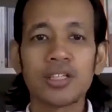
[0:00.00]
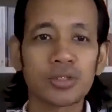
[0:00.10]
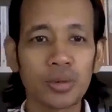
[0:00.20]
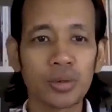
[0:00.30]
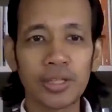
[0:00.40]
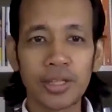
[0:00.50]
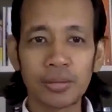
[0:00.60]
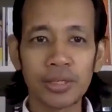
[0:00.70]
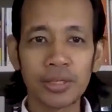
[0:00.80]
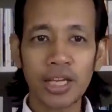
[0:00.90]
This will be
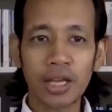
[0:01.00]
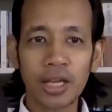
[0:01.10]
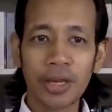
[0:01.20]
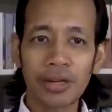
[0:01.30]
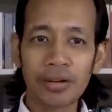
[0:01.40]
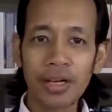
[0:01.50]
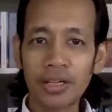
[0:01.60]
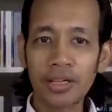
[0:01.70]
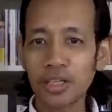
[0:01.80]
the mistake in my career.